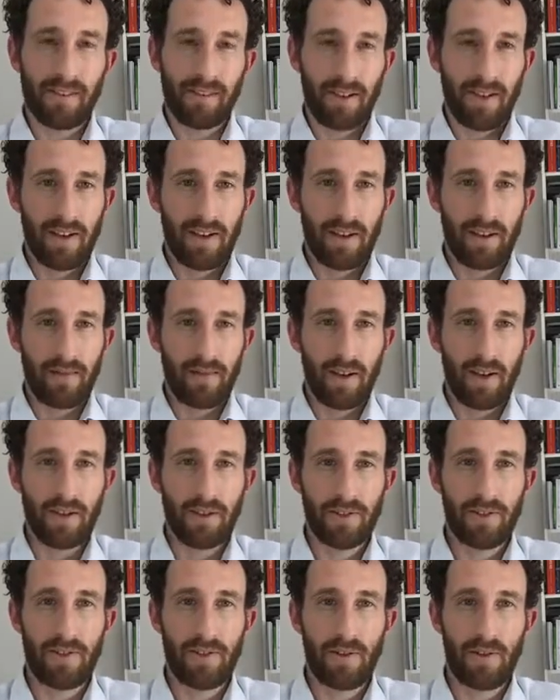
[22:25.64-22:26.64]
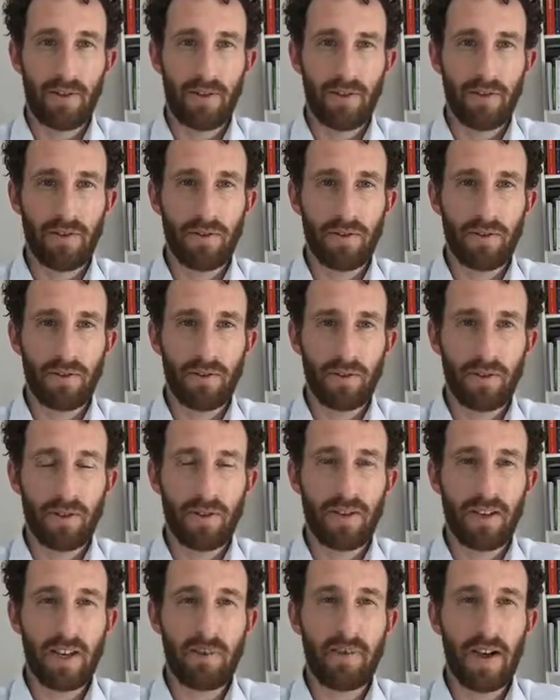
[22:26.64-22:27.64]
So Dora,
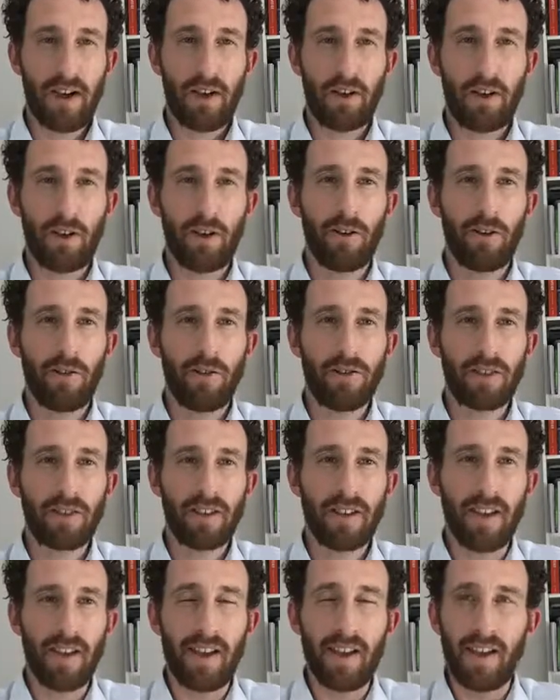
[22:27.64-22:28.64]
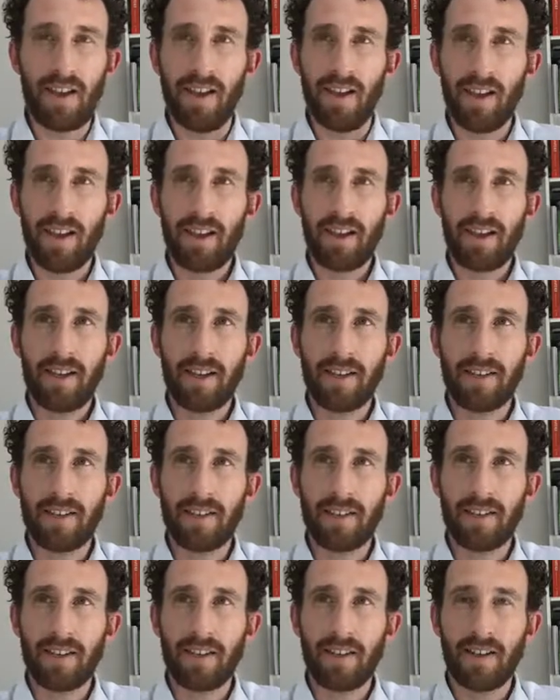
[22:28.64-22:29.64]
the thing about goals
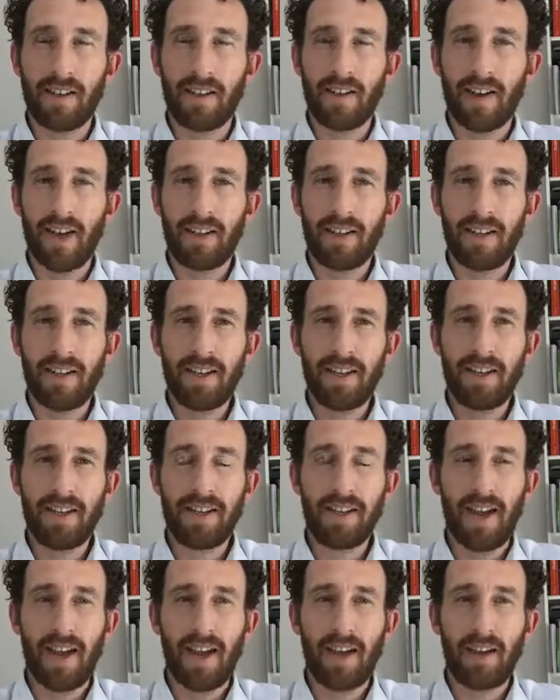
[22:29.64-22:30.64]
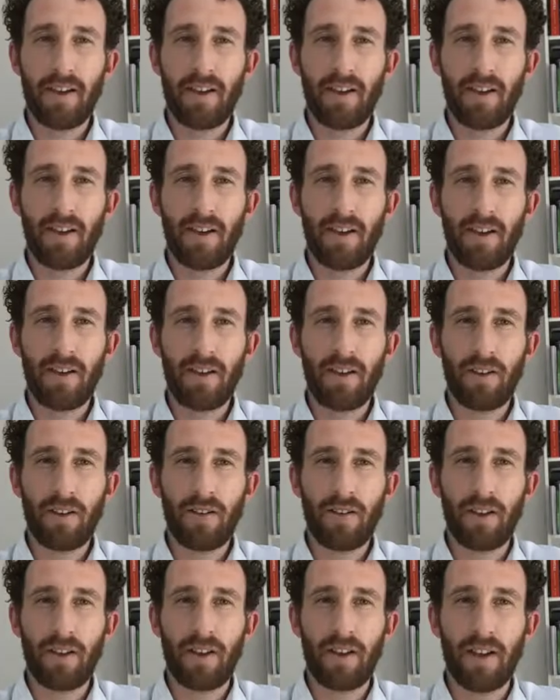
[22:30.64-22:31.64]
is at the end of the day,
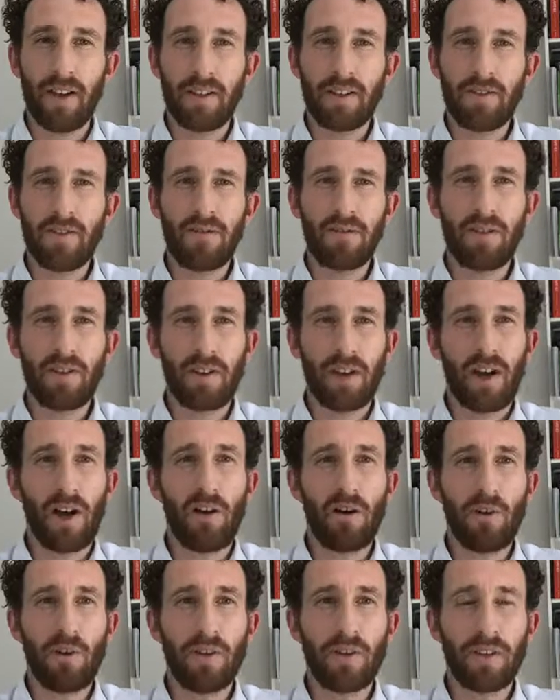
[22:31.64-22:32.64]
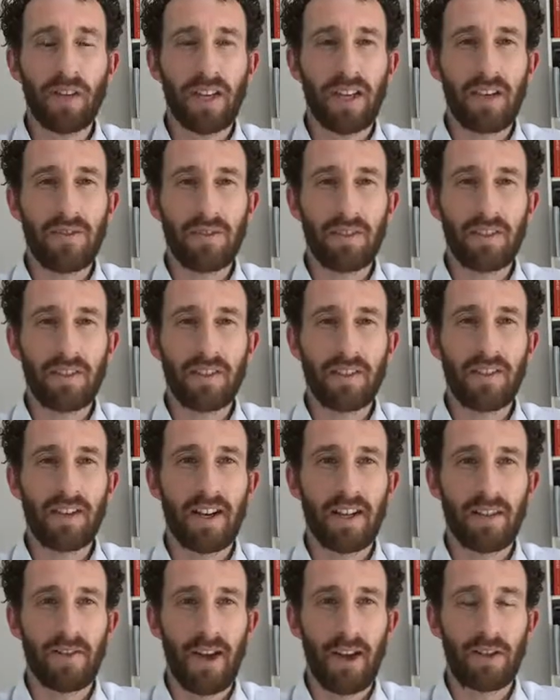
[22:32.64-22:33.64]
it's not the goal that gives us the
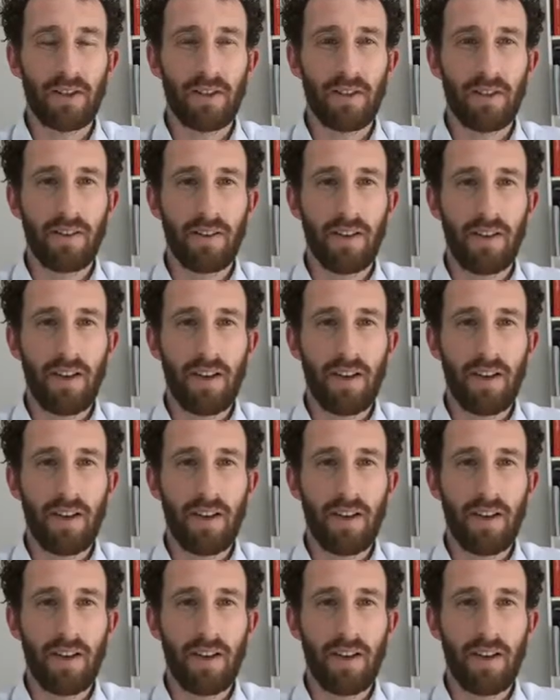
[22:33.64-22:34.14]
satisfaction.